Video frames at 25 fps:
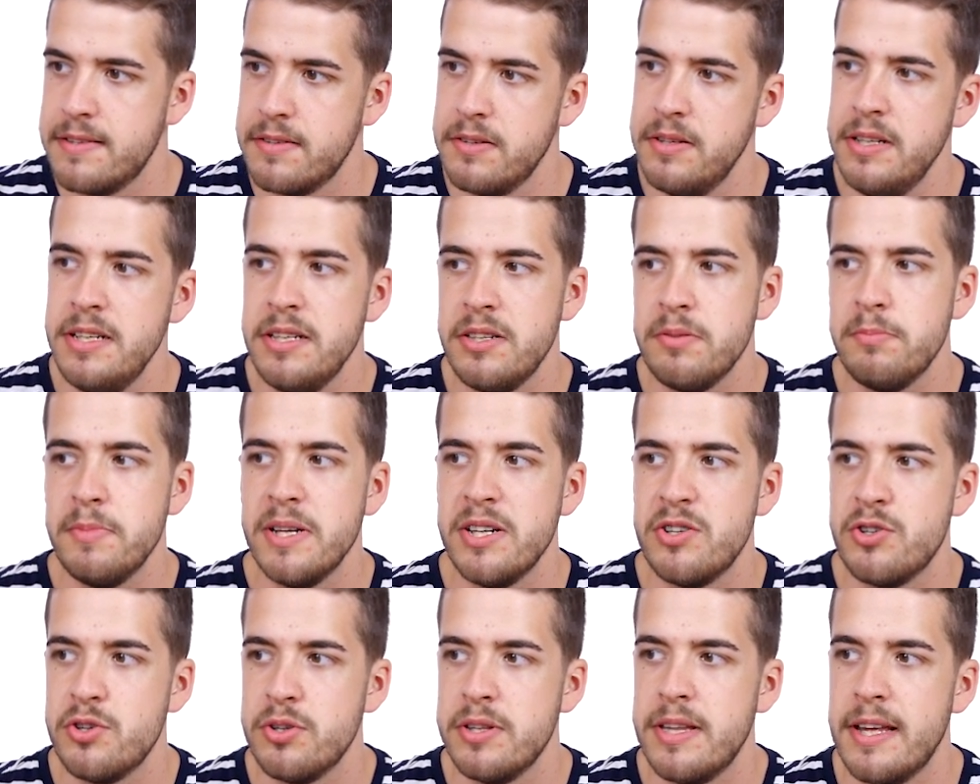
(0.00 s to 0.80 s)
So you need to
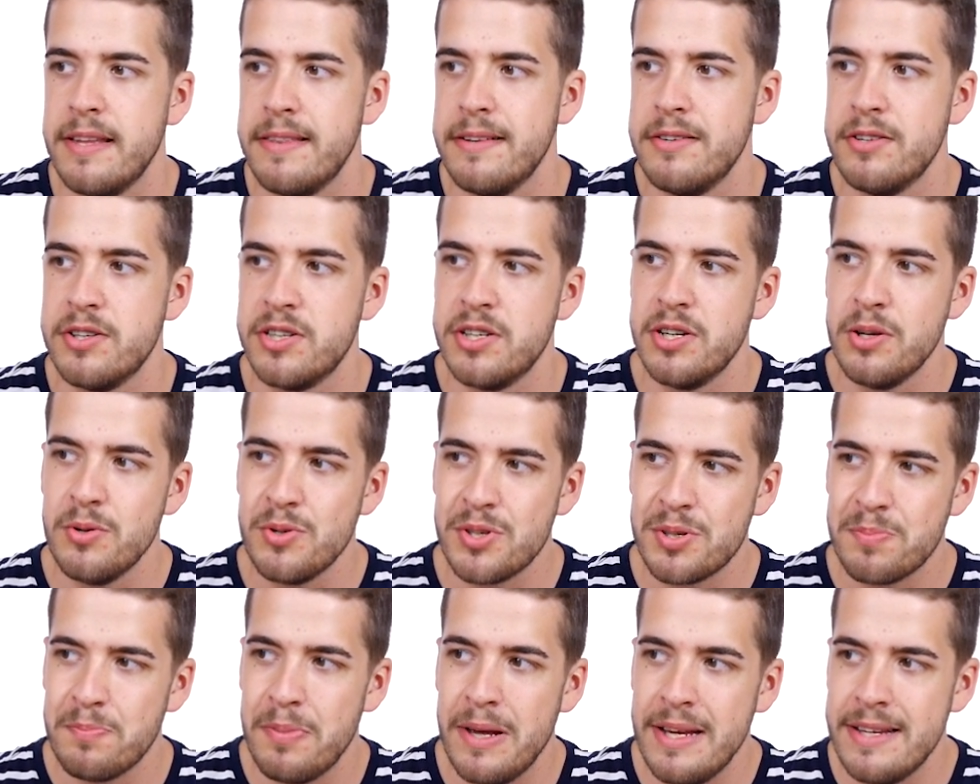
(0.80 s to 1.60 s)
make sure that there is no
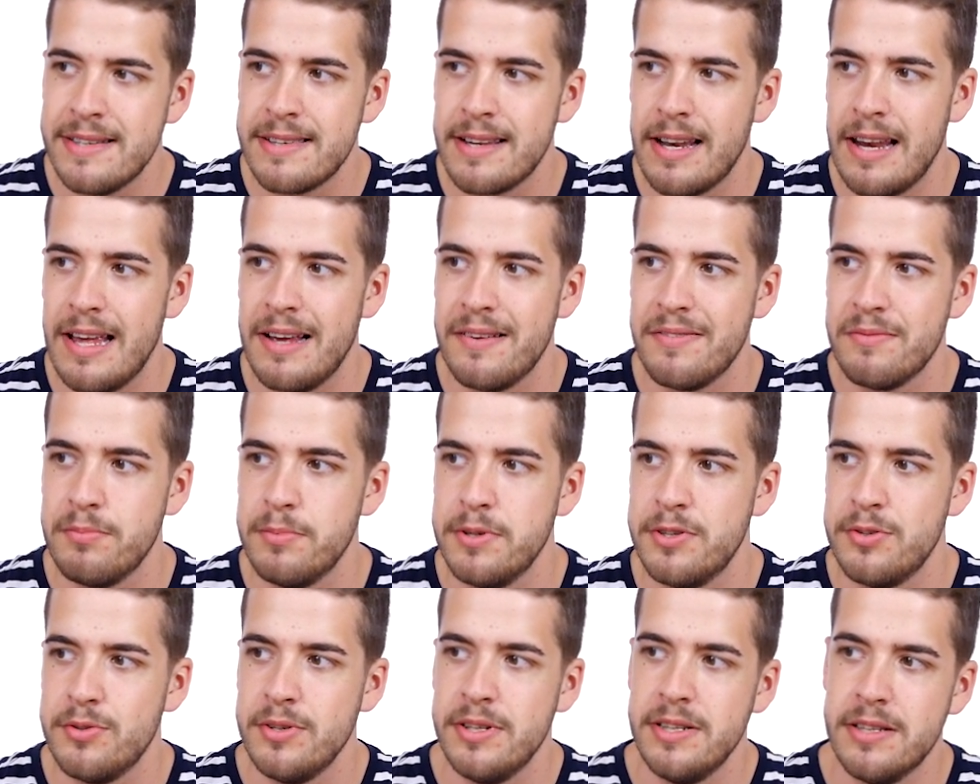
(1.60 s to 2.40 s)
space left
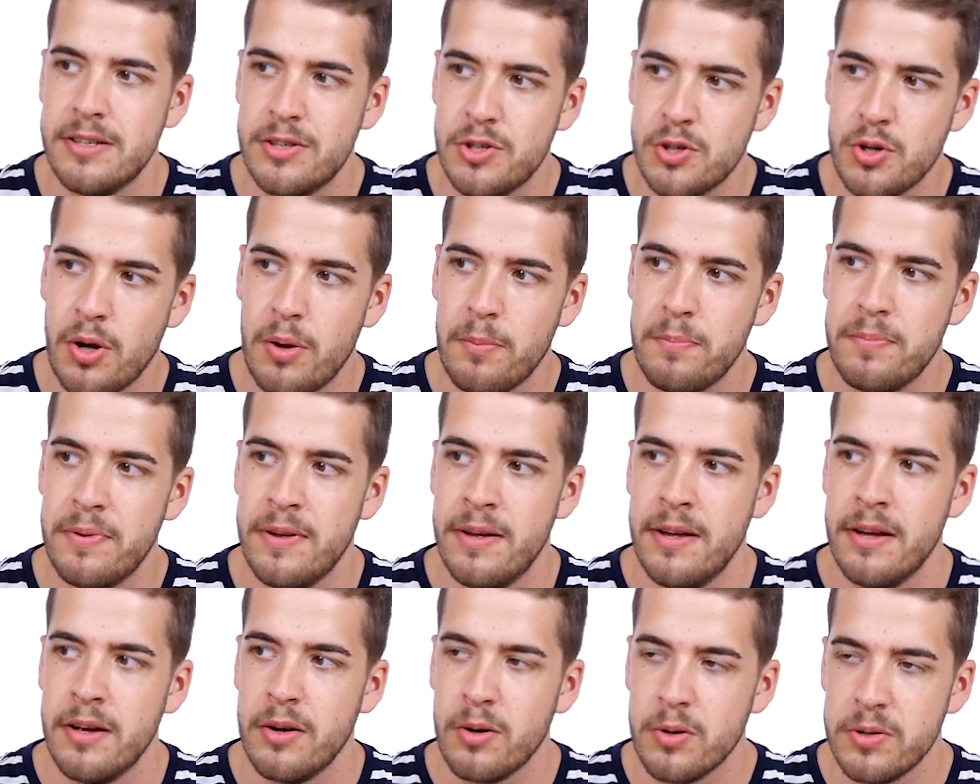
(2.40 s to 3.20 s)
between the top
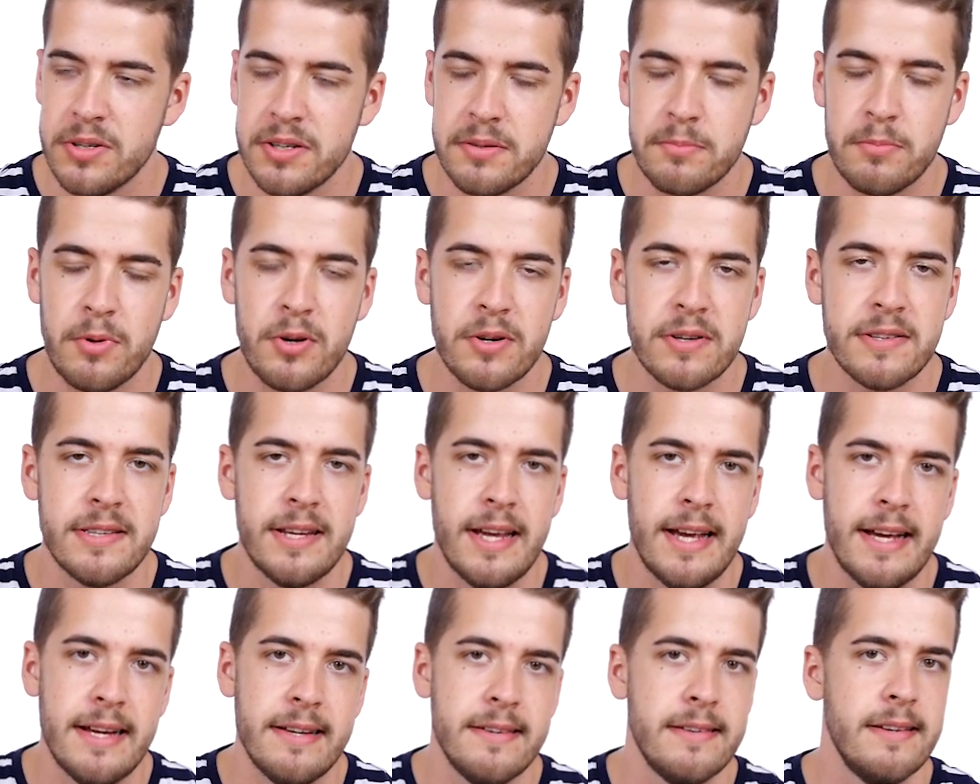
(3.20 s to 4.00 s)
content box
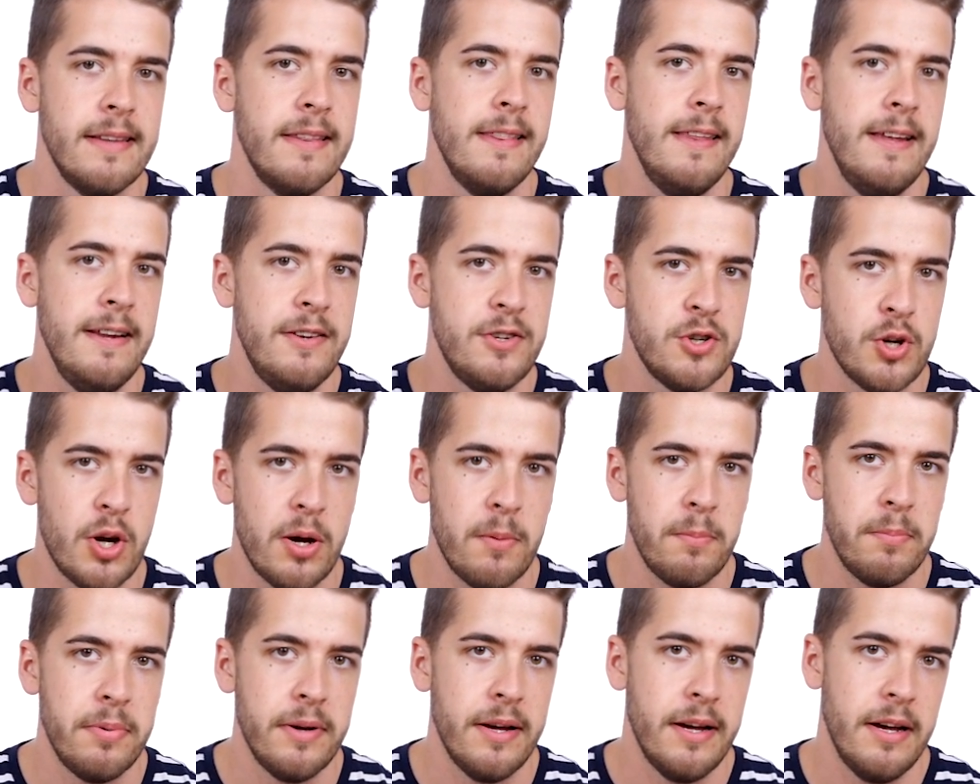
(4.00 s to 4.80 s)
and the
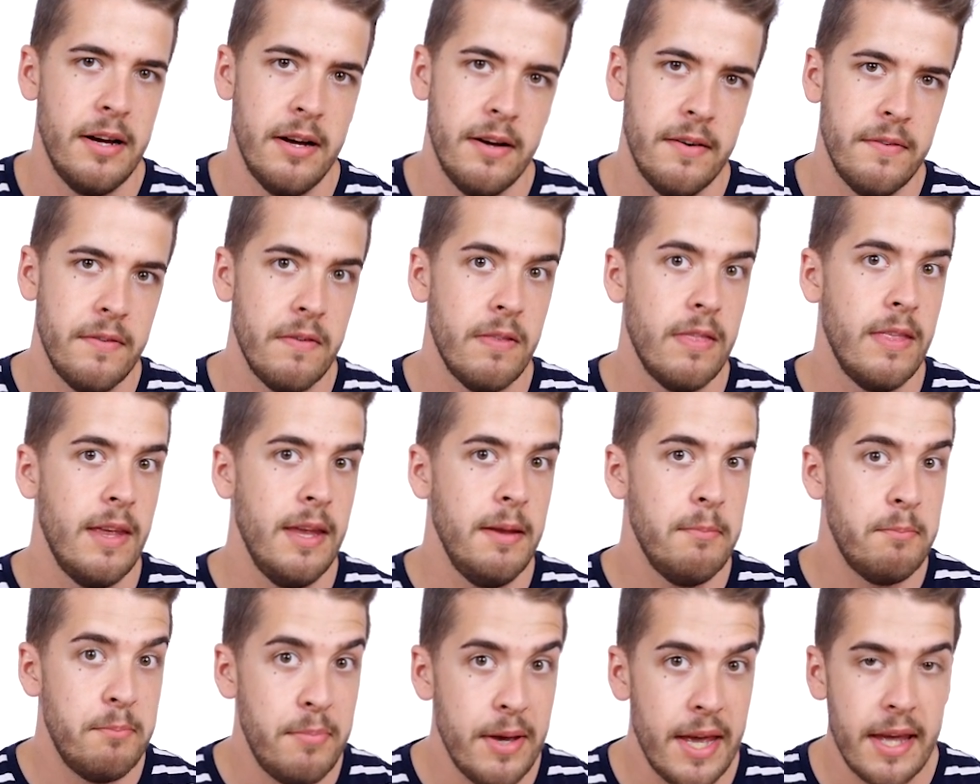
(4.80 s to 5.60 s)
top of
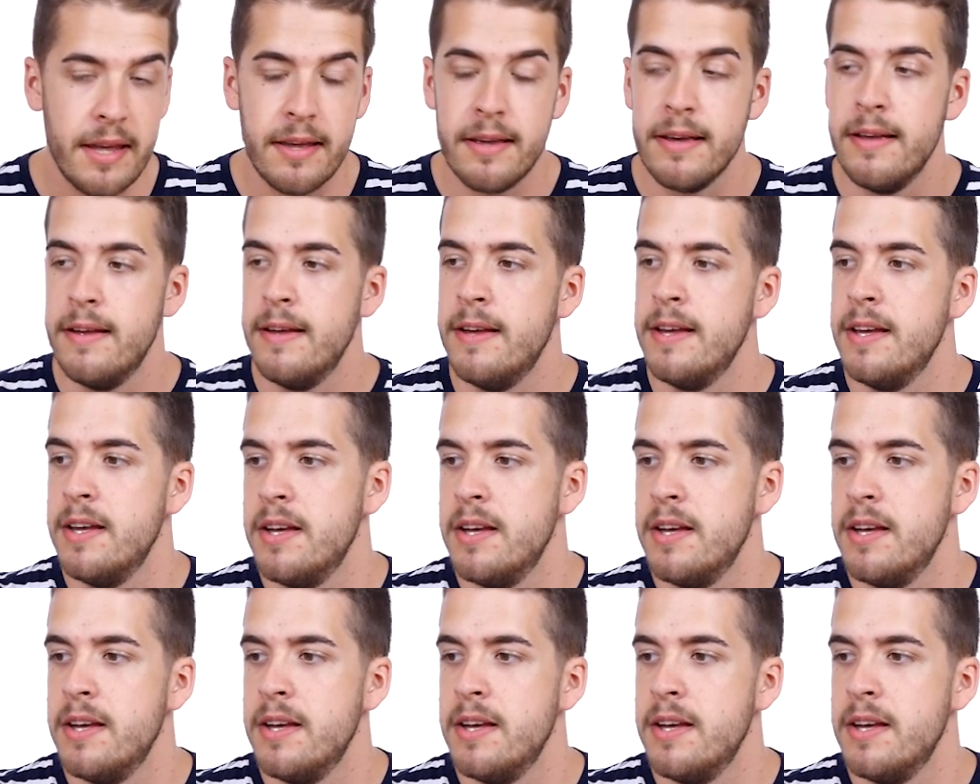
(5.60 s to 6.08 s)
the big